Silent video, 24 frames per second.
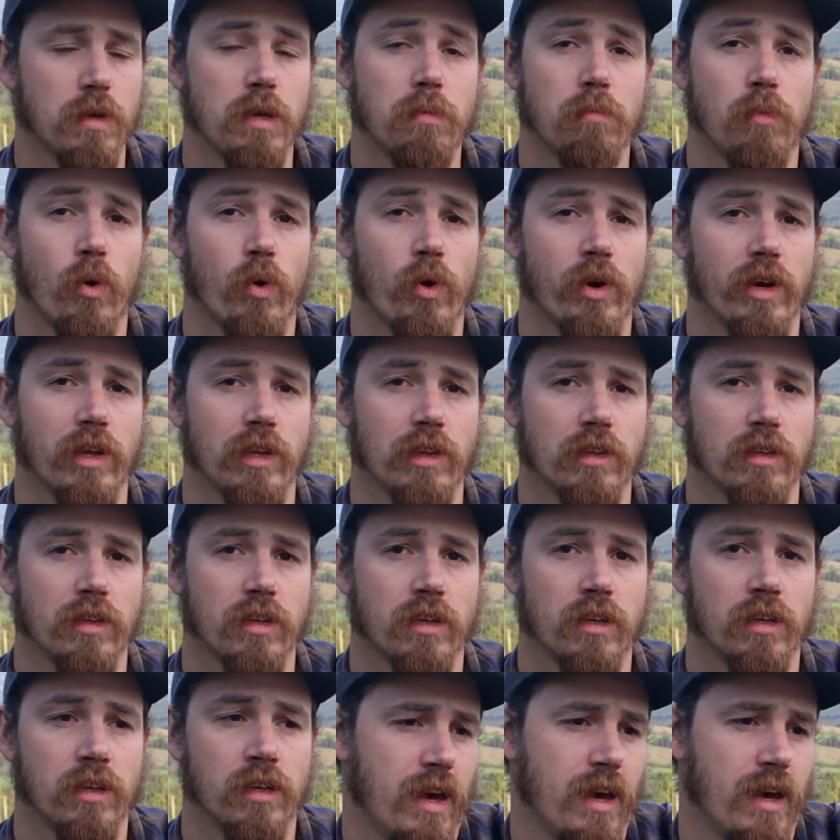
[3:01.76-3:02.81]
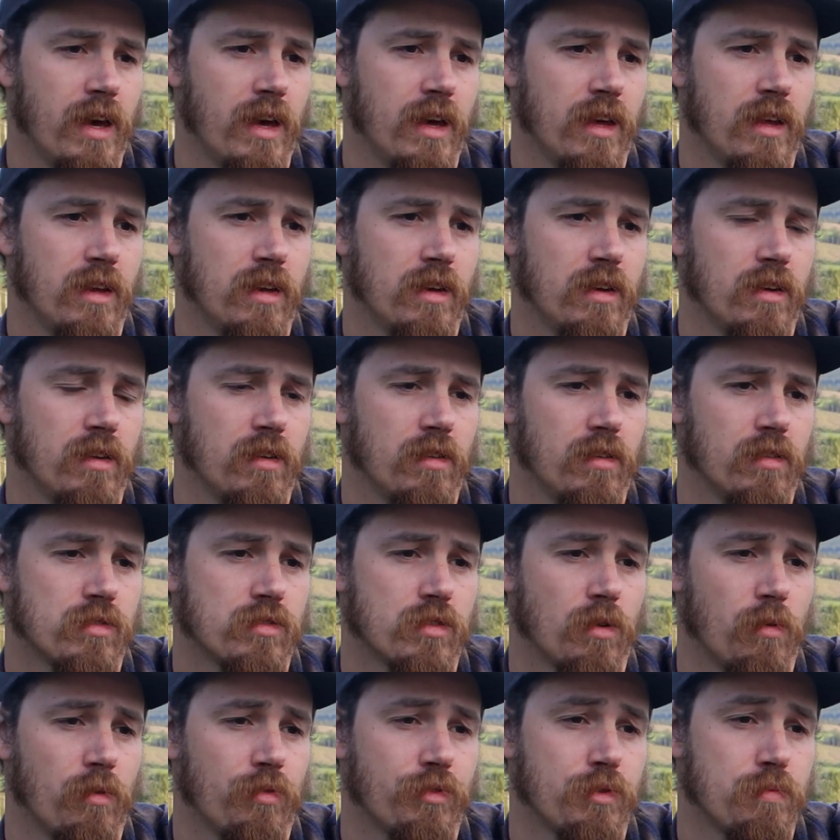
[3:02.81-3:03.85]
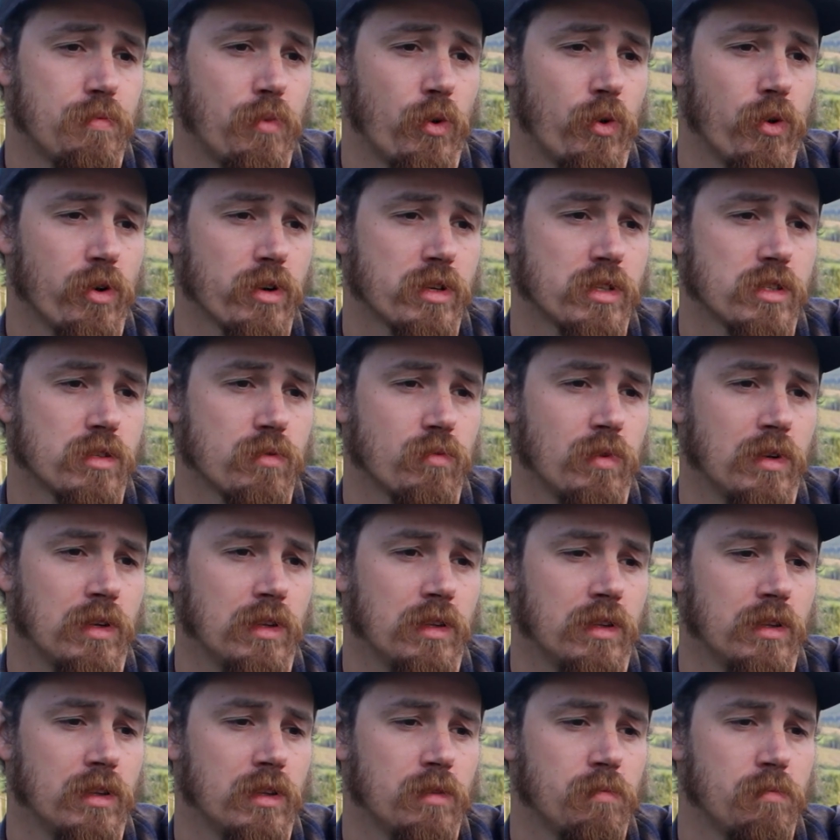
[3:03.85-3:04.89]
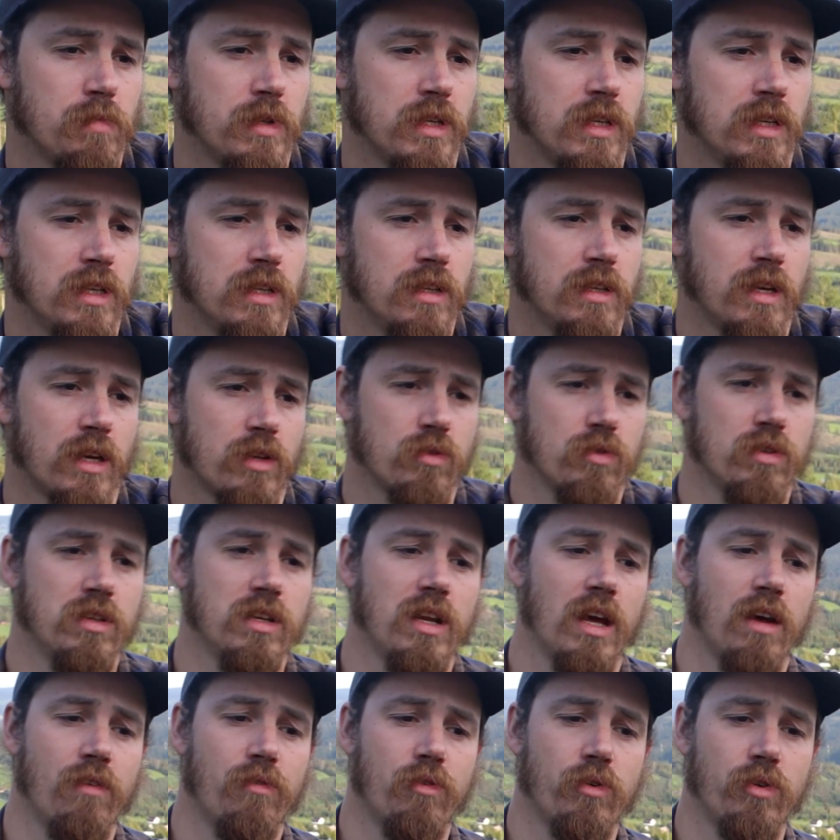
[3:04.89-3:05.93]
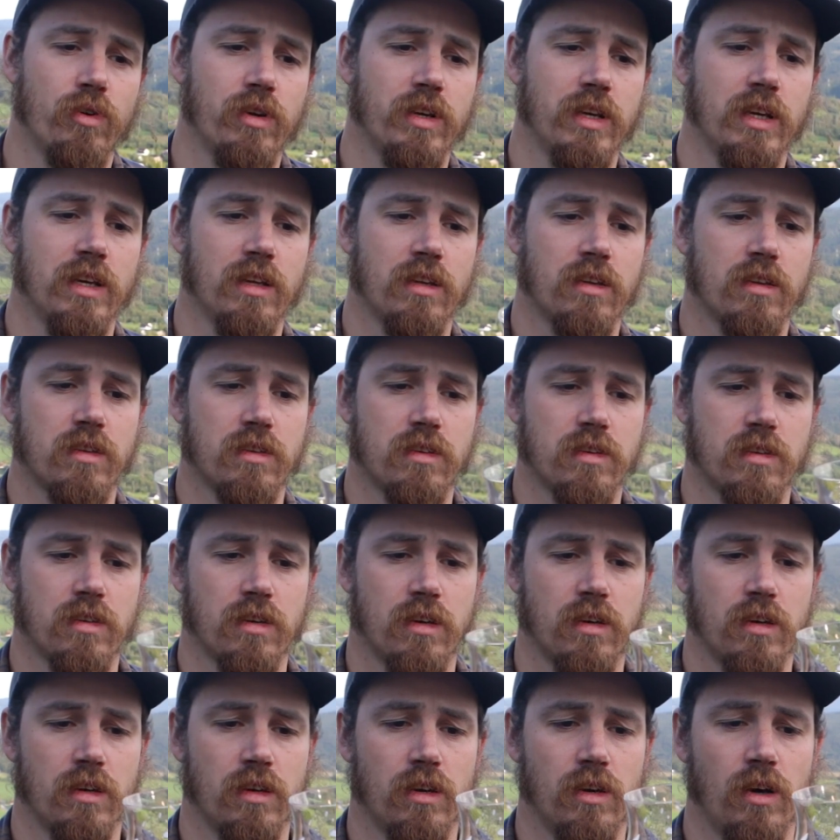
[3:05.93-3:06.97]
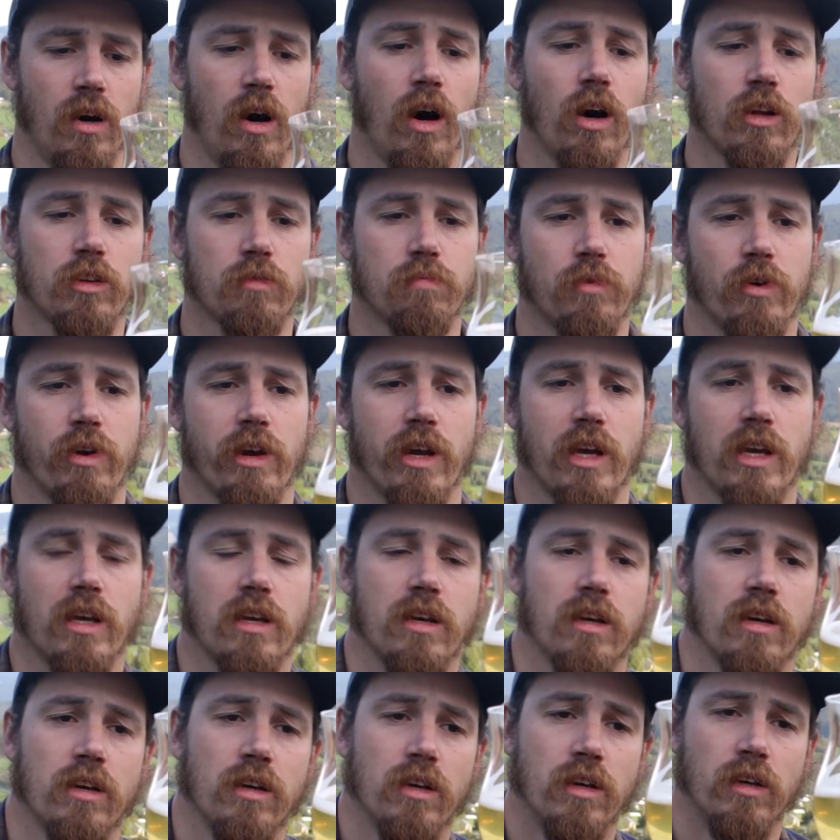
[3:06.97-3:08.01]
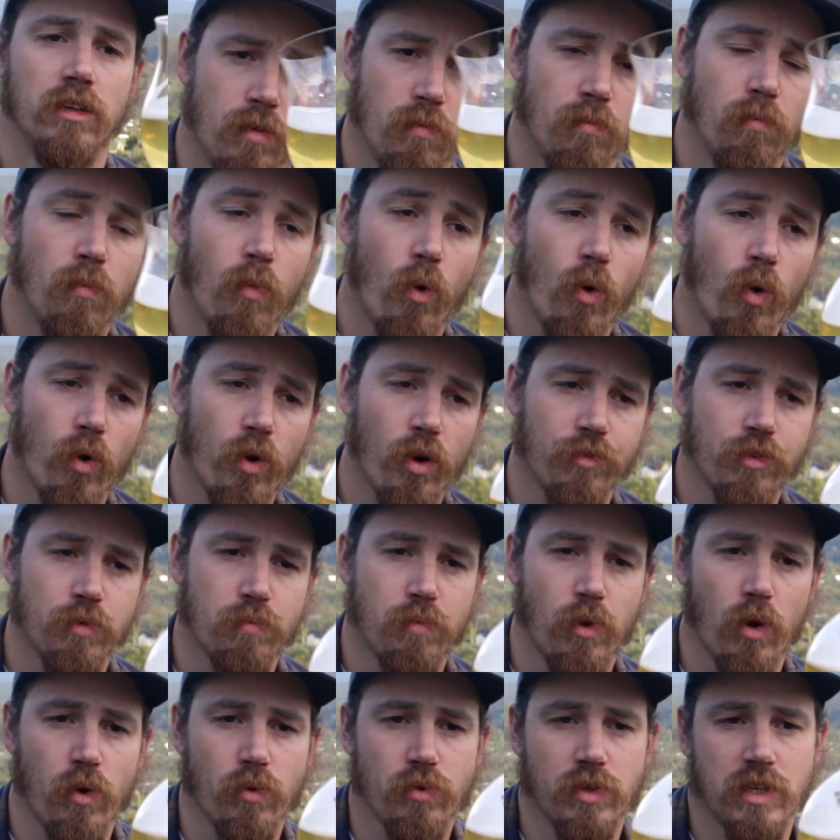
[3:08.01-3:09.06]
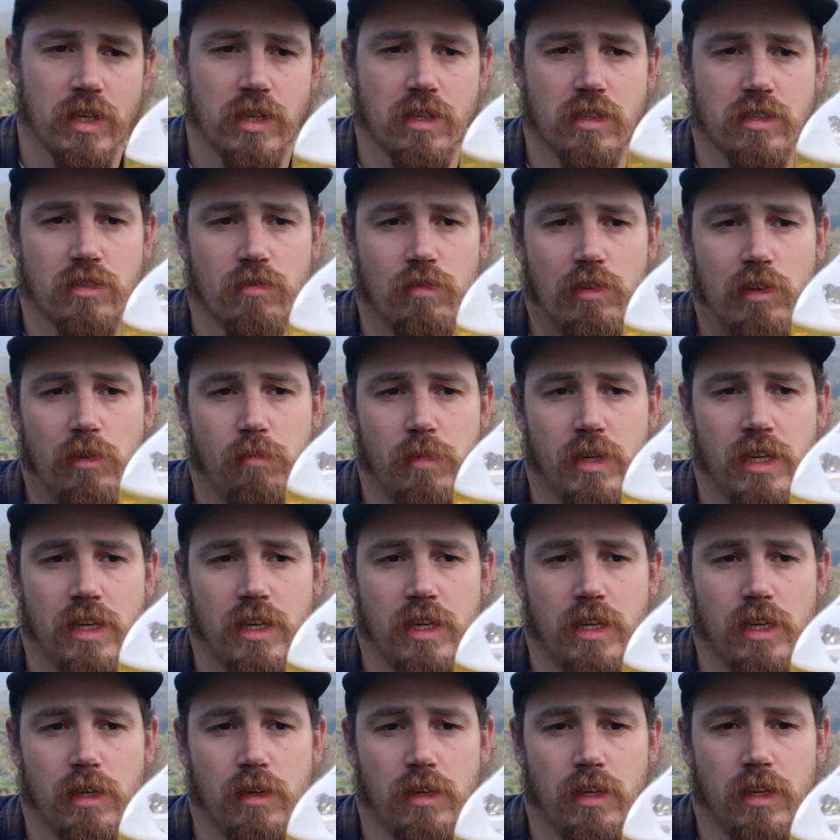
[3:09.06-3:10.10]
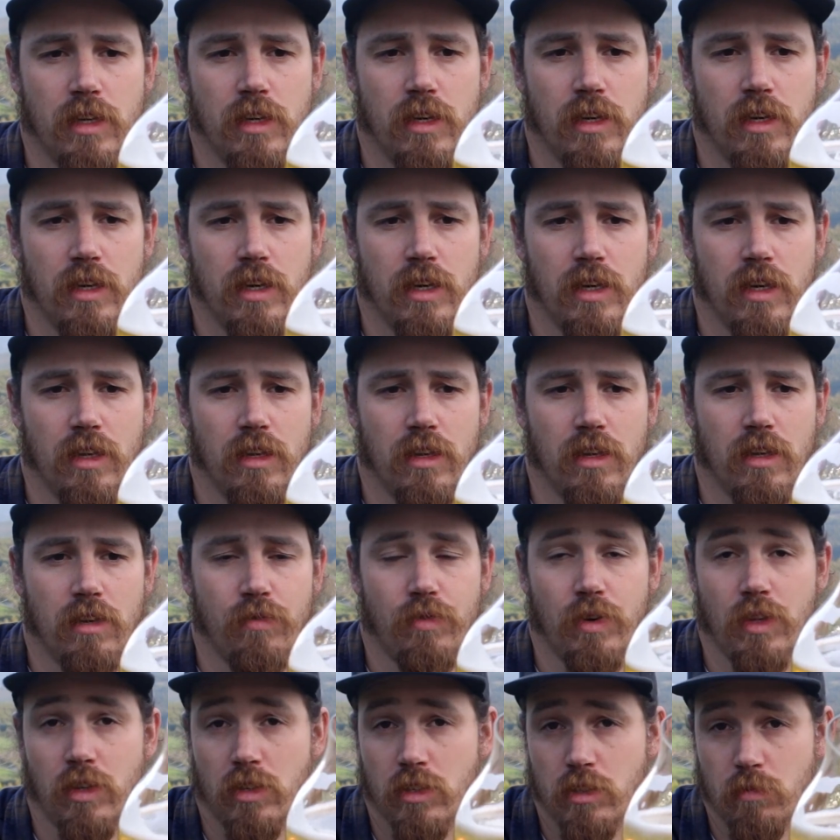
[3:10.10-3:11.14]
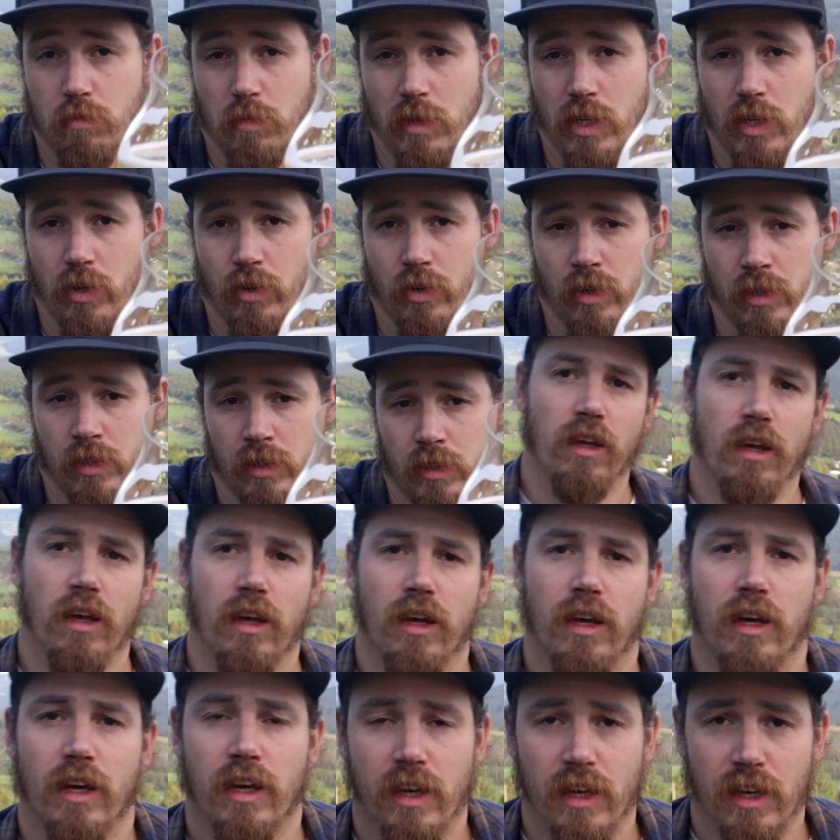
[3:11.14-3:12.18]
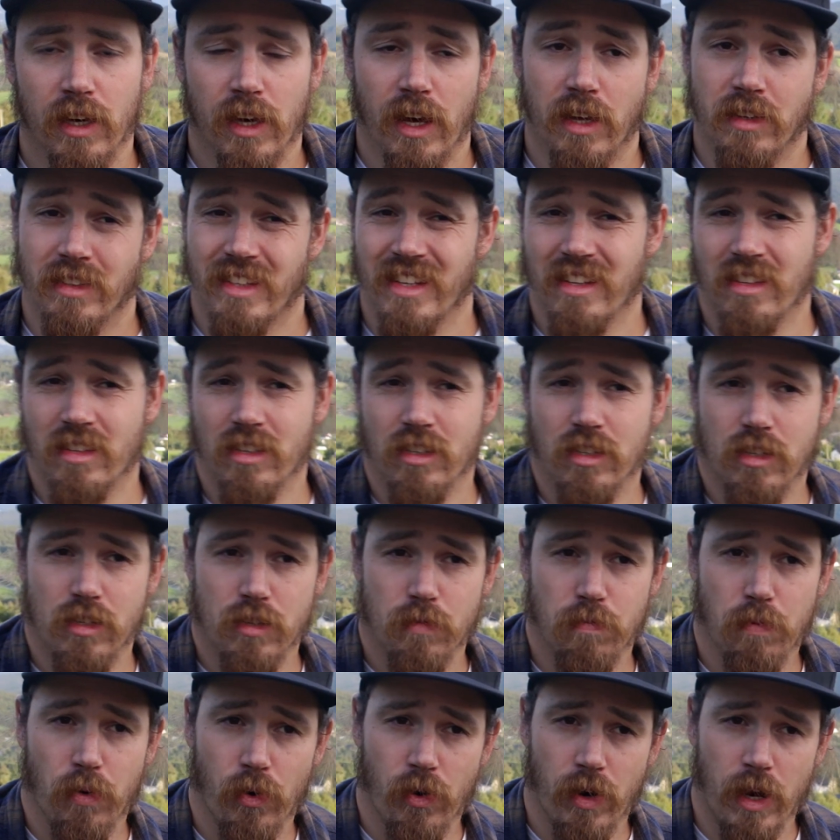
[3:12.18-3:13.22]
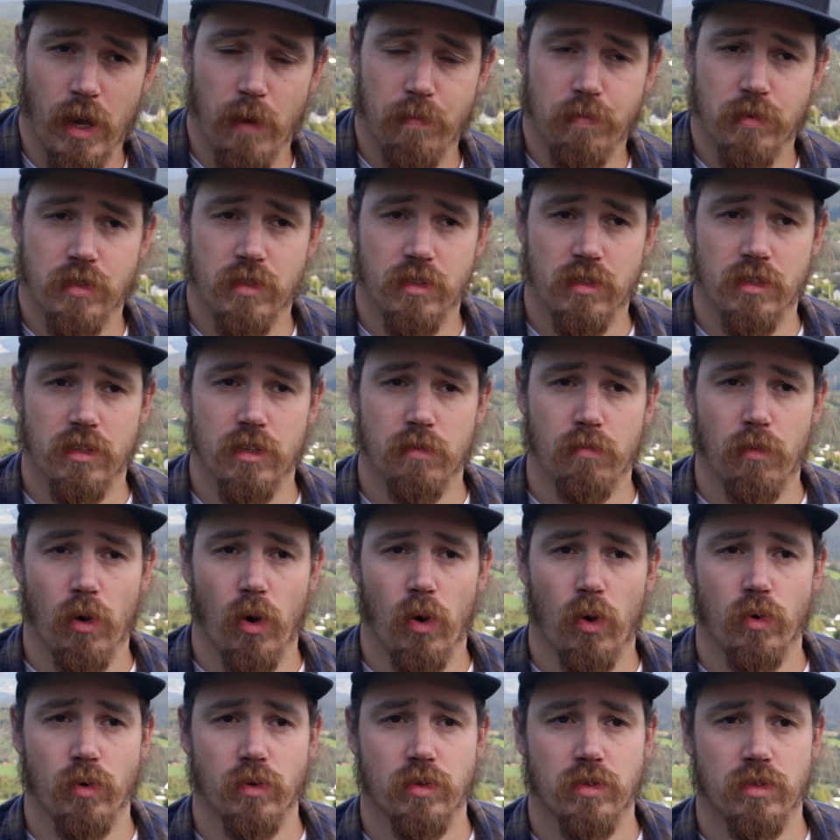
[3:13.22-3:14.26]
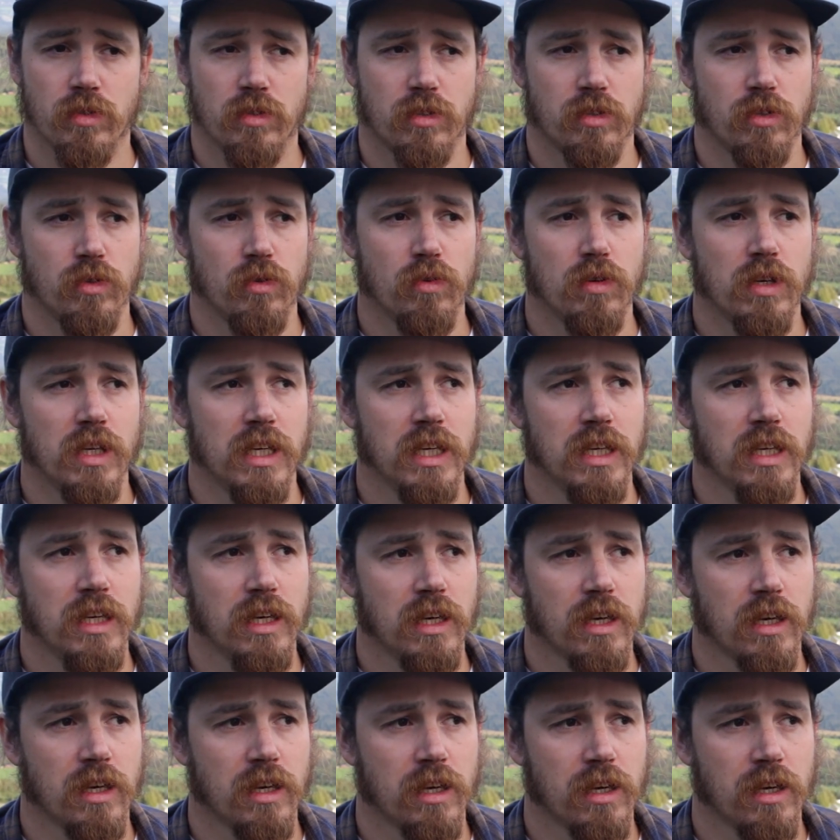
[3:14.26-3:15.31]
been boiled. And some of the perks will be that you never hit hot break. More of the proteins will be in the finished beer. And this is perhaps the most unique